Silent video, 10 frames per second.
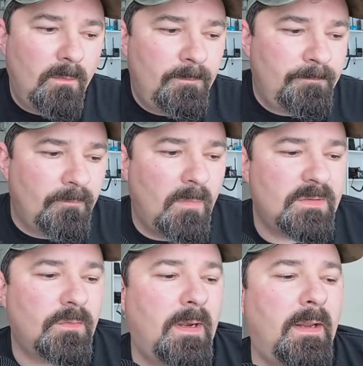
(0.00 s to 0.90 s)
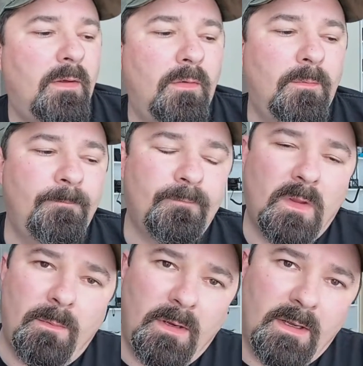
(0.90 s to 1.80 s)
mesh radio
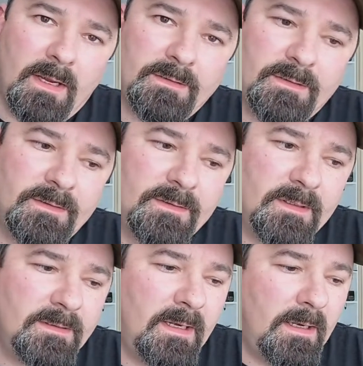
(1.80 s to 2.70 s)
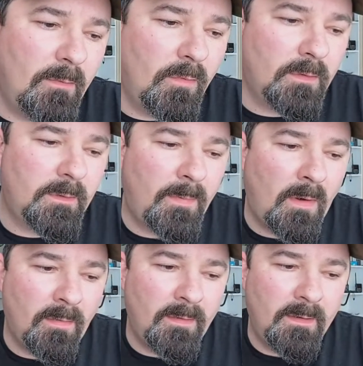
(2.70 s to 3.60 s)
communications is a network
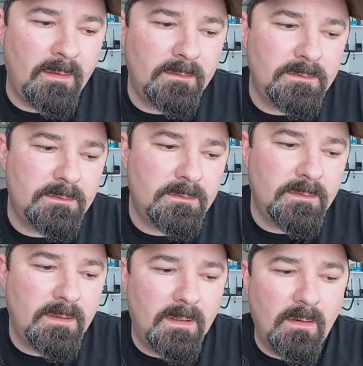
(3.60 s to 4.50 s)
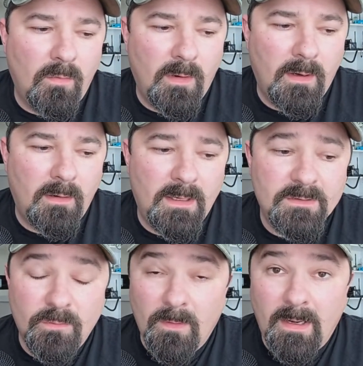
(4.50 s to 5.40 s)
topology where
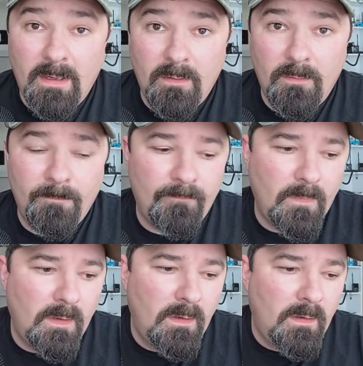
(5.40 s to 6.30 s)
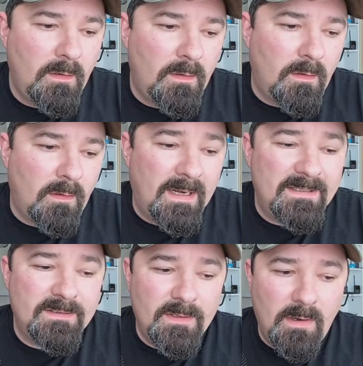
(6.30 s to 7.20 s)
each radio or
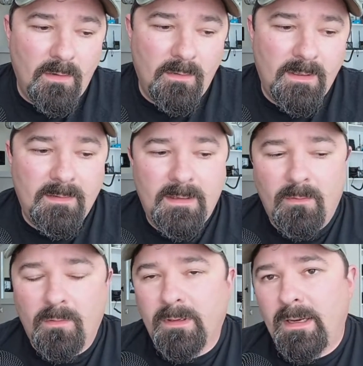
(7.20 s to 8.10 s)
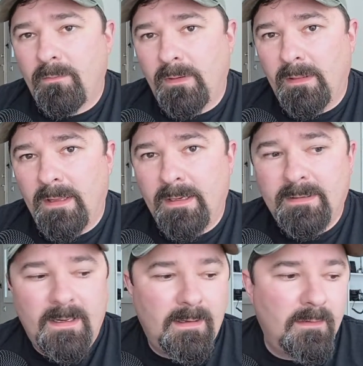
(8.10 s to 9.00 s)
each node in the network can relay
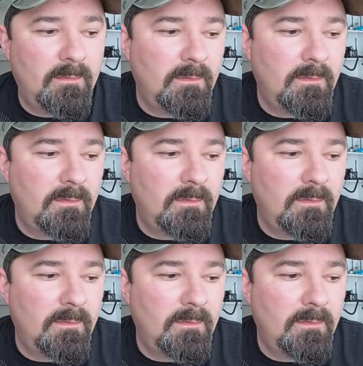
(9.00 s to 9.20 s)
data